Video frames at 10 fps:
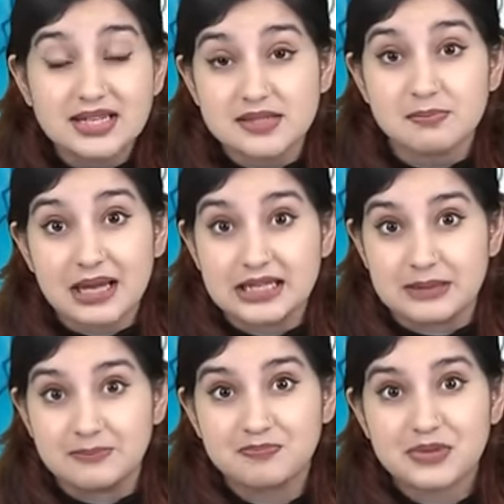his
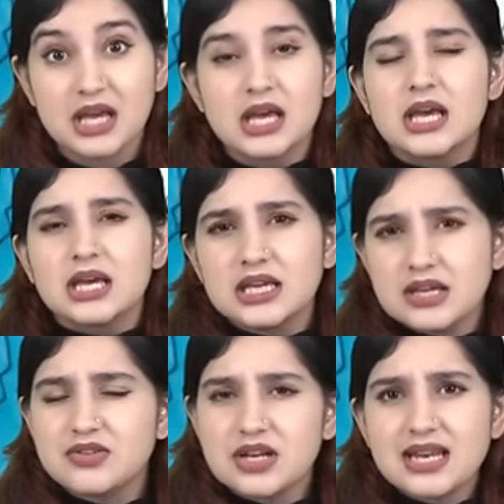money.
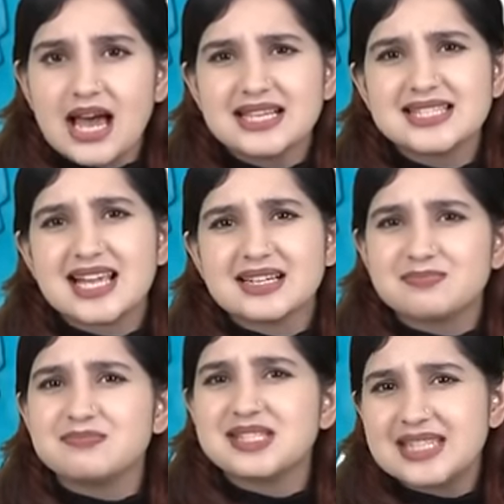He realized
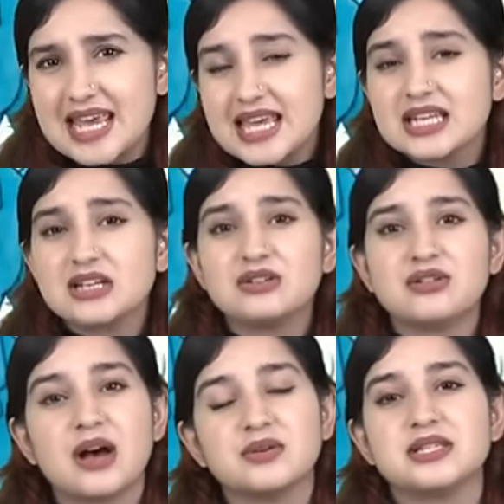that staying in a
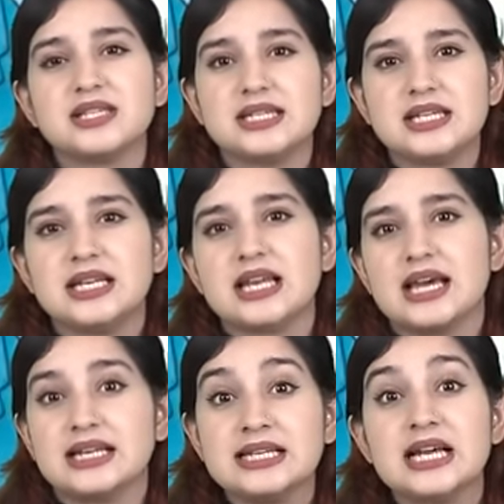crowded city
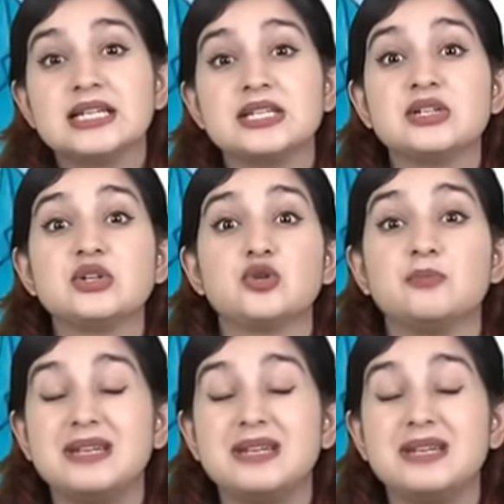like London could